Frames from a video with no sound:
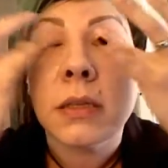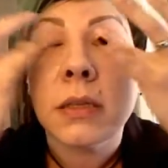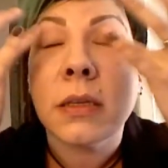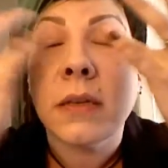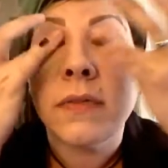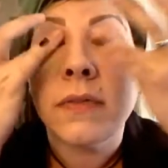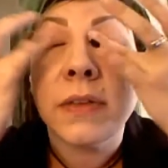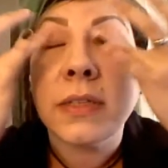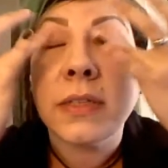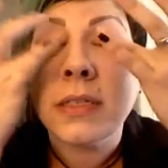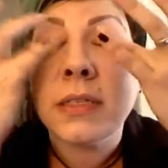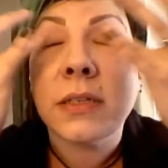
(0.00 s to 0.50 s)

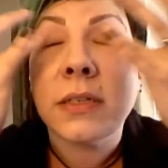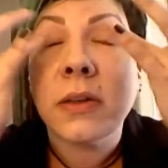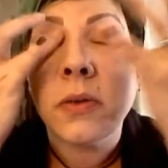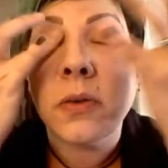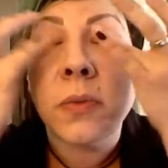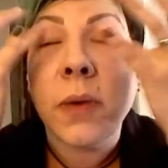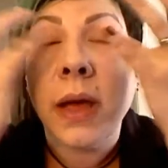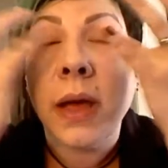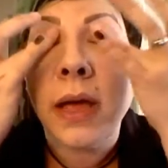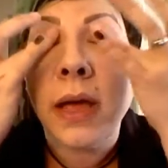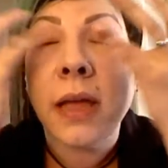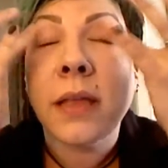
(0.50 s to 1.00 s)
If it's still
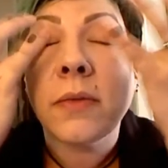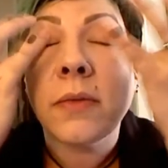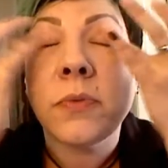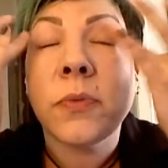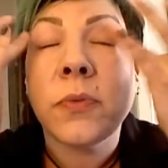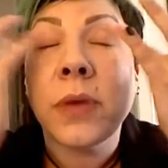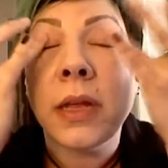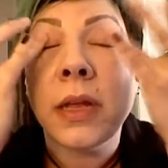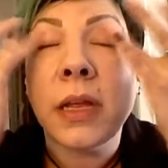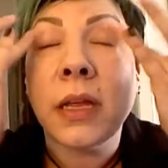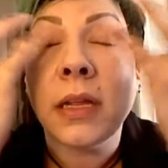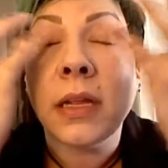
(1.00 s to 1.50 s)
wet
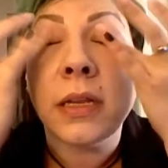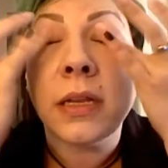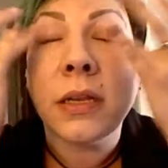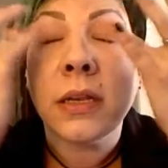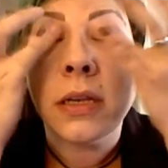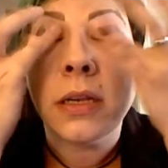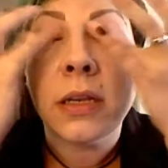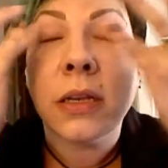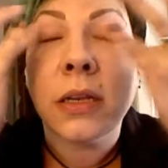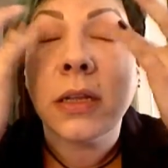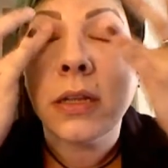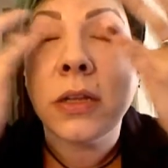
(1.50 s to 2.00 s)
when
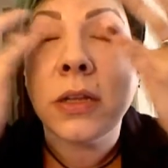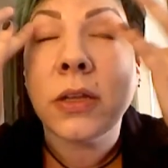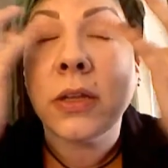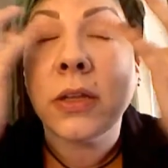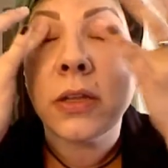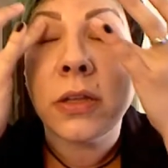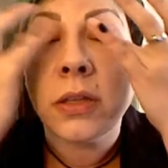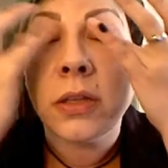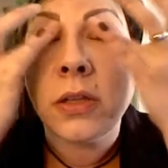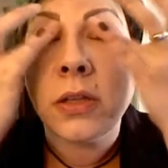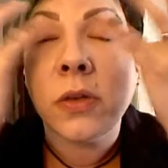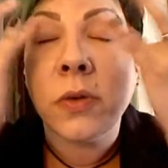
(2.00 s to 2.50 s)

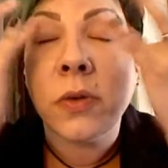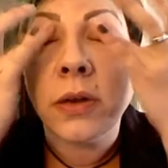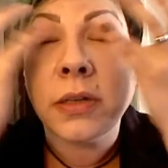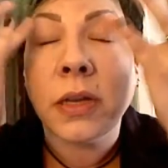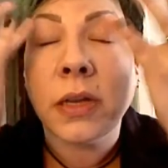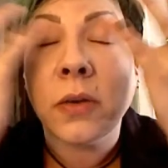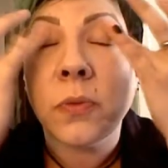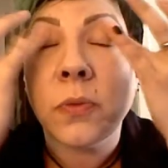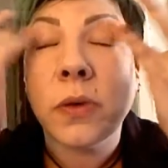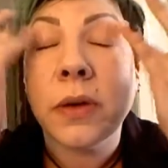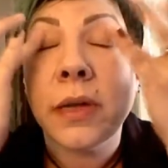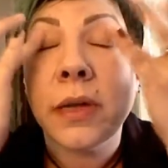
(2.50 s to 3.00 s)
you are
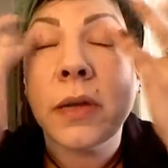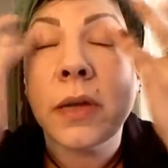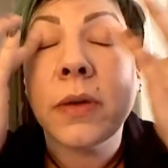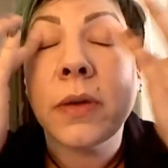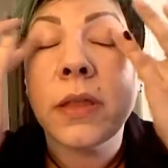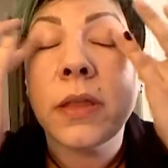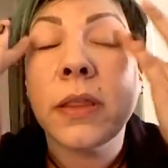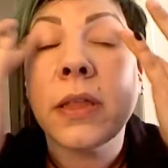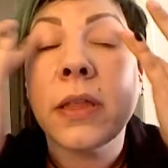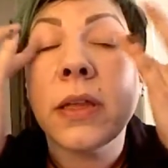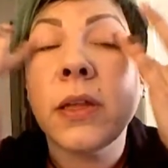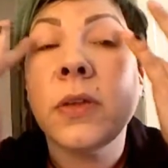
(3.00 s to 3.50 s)
done working
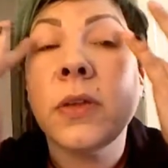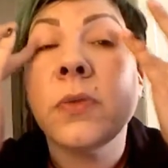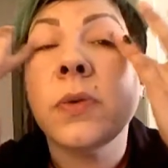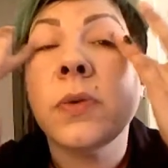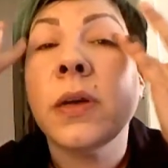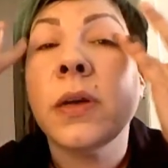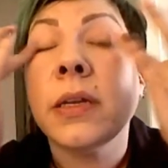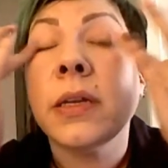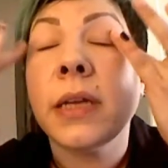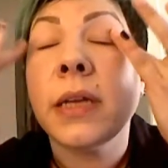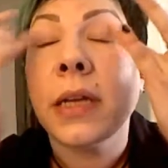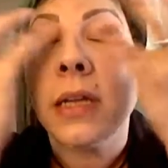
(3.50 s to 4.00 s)
with it, you
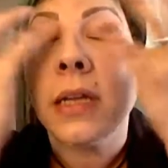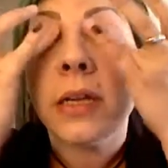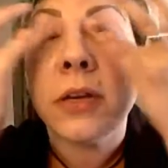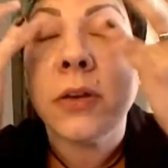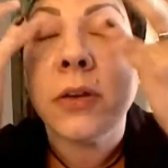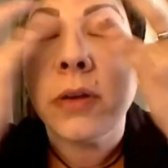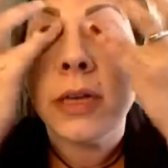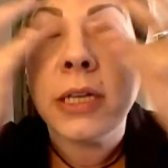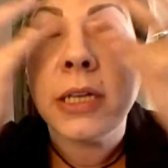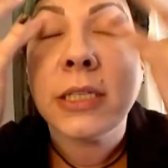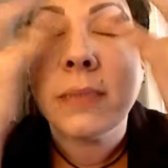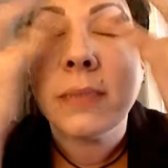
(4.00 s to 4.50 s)
will get a
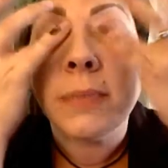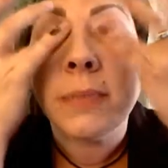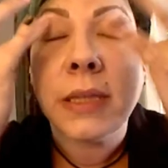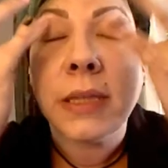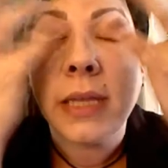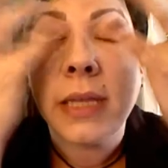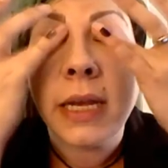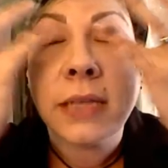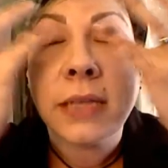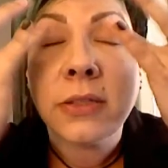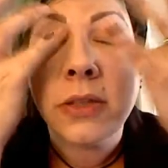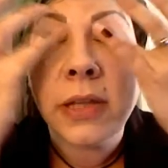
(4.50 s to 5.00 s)
crease, but
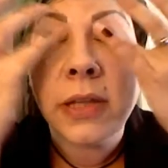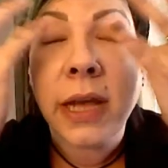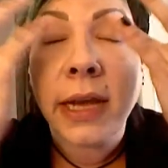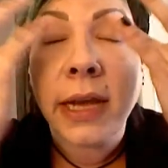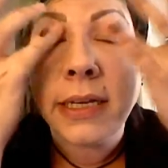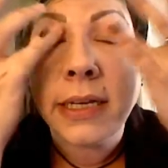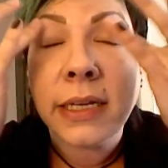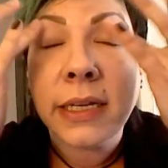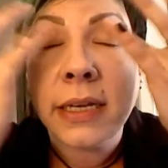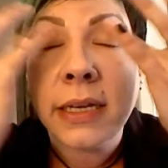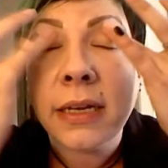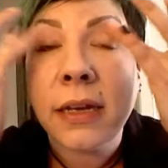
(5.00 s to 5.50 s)
the
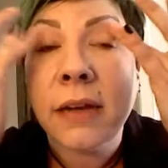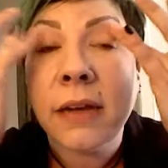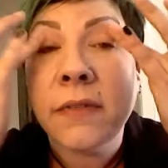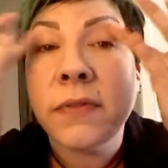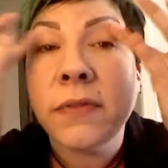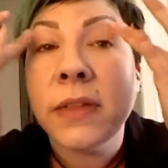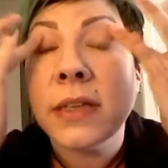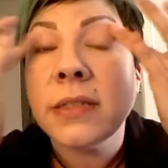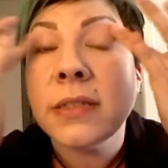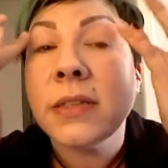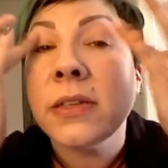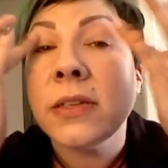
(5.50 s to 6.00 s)
idea of
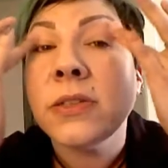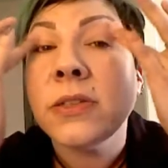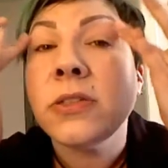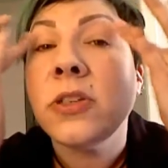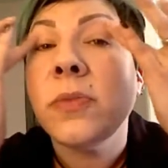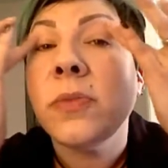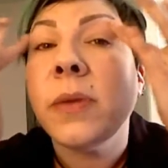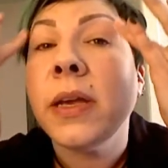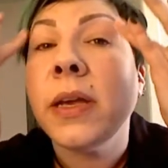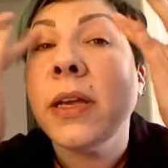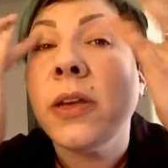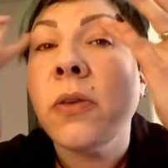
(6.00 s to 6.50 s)
this is
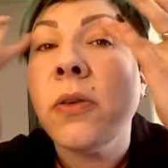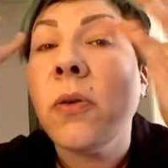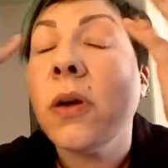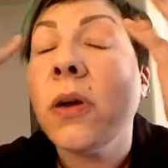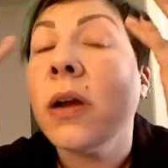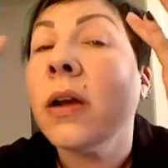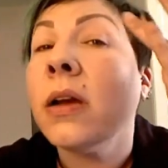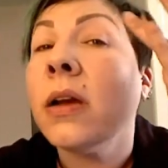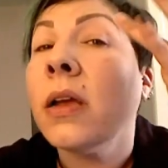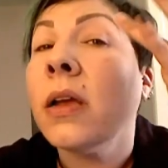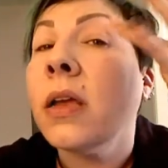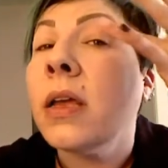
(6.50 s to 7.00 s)
to make
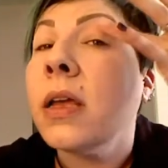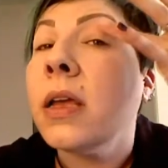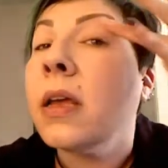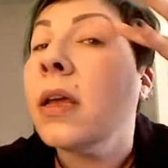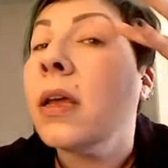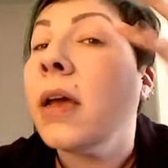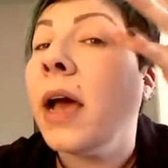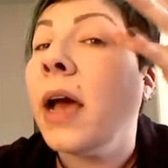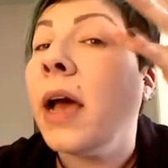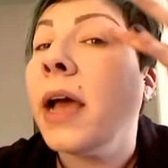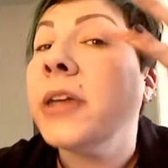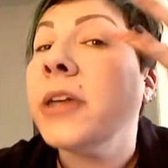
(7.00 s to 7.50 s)
your
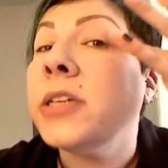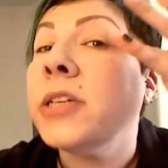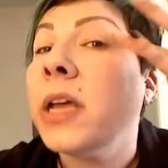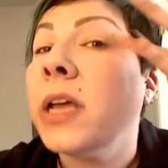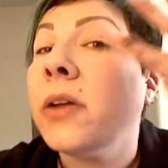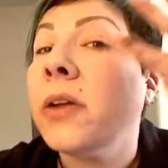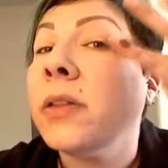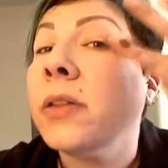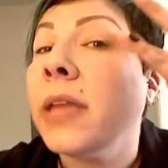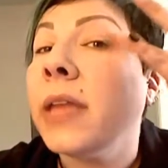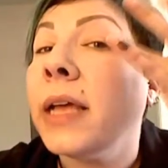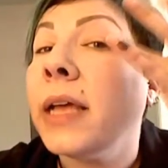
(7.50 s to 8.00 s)

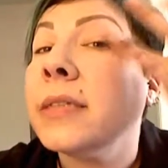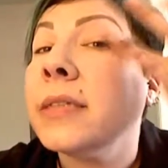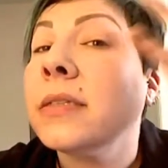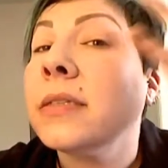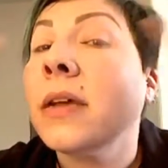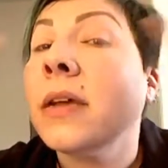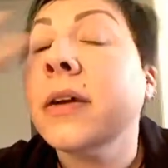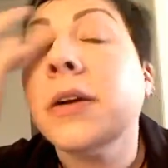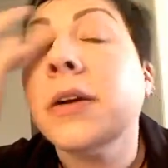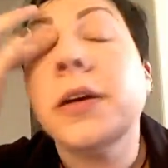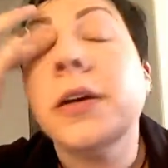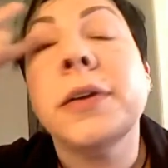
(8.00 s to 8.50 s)
eyeshadow last
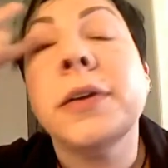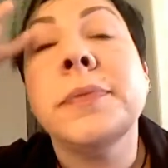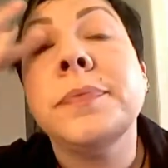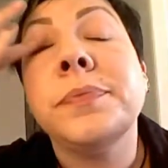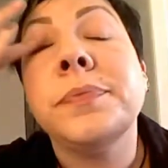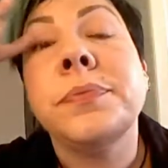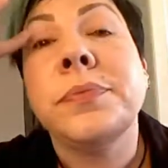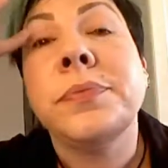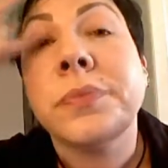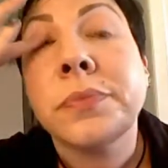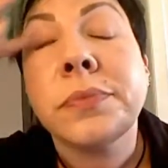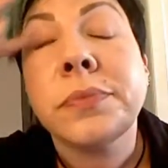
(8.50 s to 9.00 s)
longer
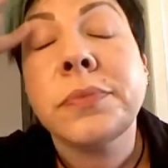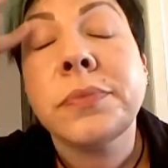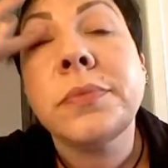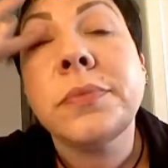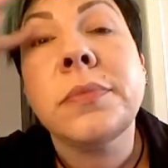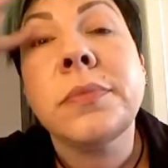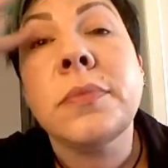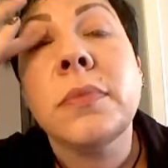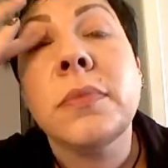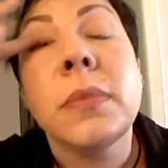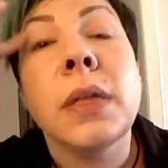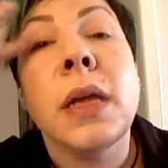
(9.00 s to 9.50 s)

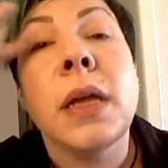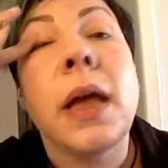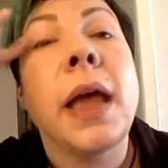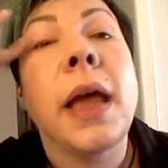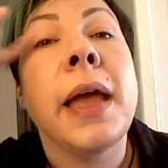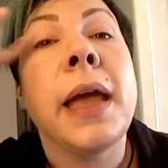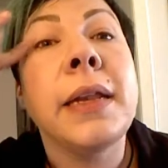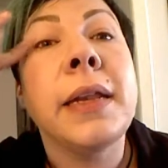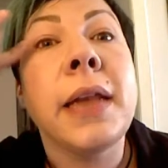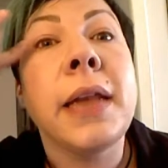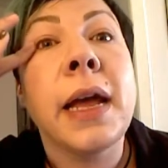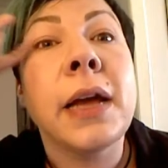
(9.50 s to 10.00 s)

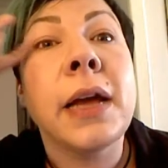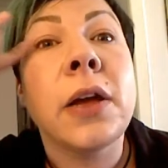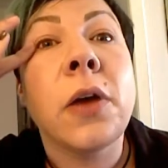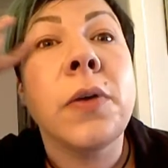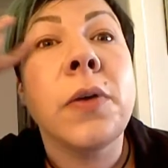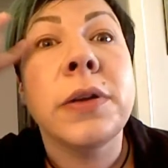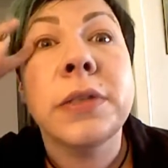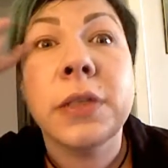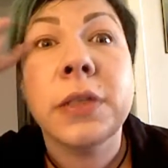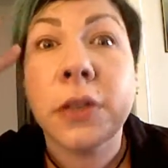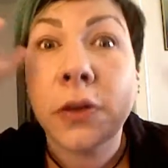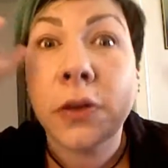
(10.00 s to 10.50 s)
and not
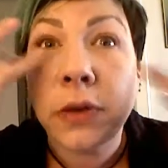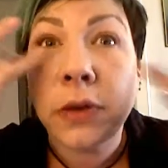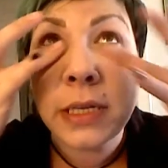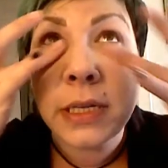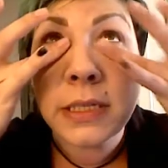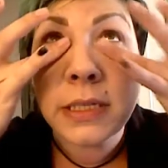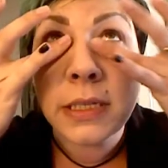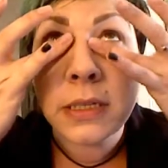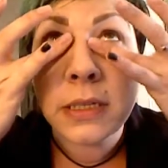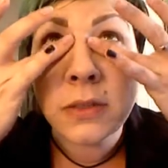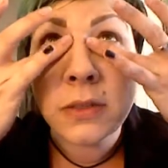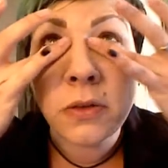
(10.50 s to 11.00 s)
go into the
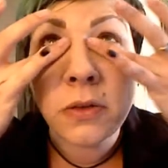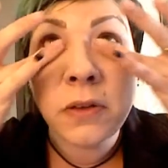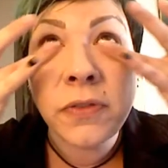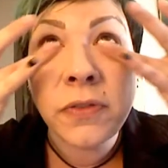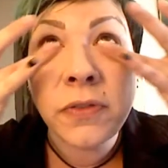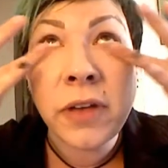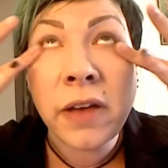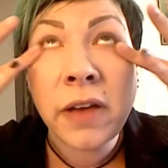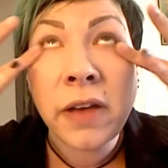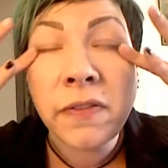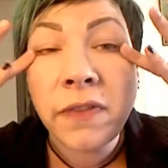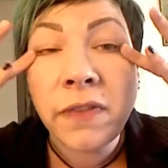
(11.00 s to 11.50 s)
creases, or if
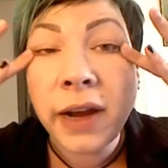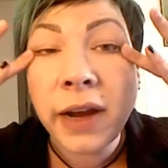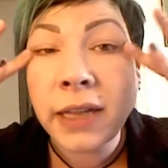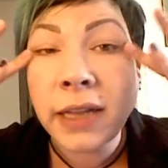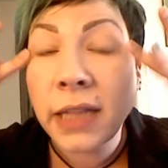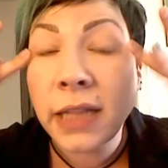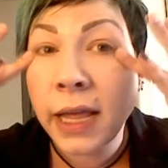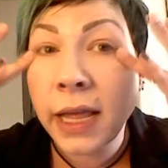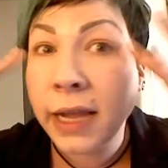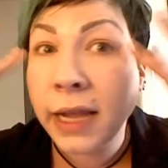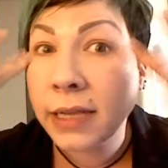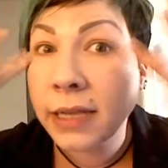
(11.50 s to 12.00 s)
you have fine
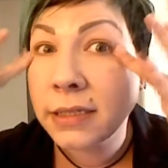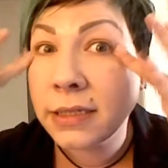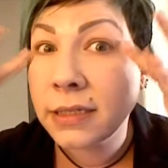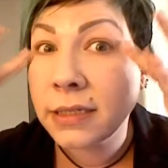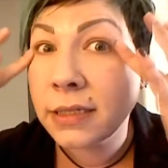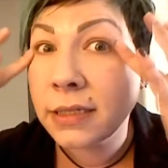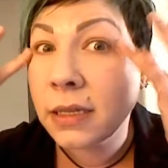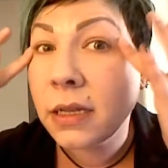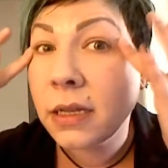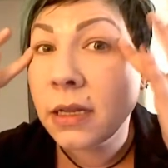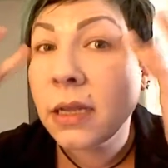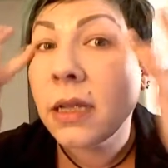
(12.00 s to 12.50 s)
lines,